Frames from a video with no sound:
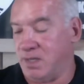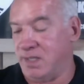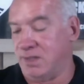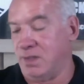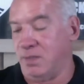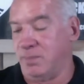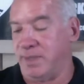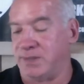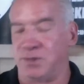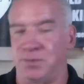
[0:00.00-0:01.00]
I think the only
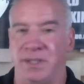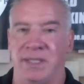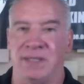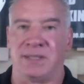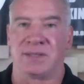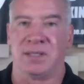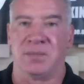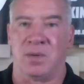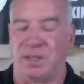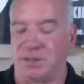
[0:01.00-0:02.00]
place he's really exists
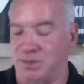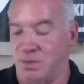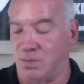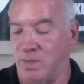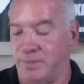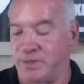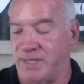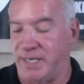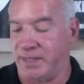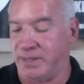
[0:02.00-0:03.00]
anymore is his own
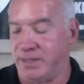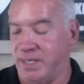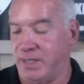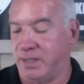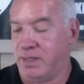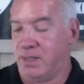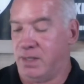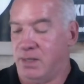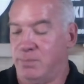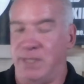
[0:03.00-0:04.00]
website and
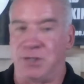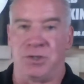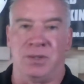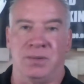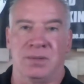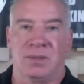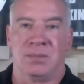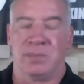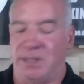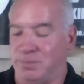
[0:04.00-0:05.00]
BitChute.
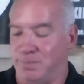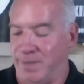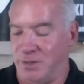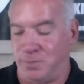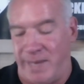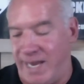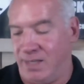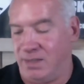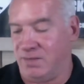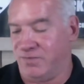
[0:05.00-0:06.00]
But it's
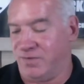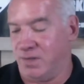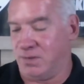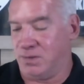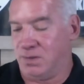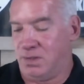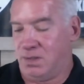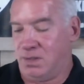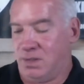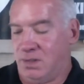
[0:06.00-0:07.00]
bad, folks.
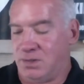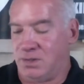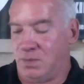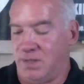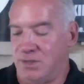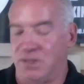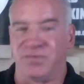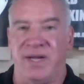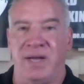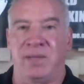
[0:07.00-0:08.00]
So where's his
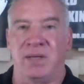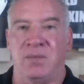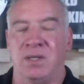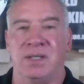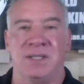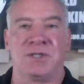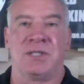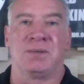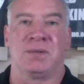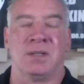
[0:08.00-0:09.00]
family? Where are his
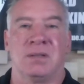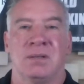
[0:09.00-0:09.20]
children?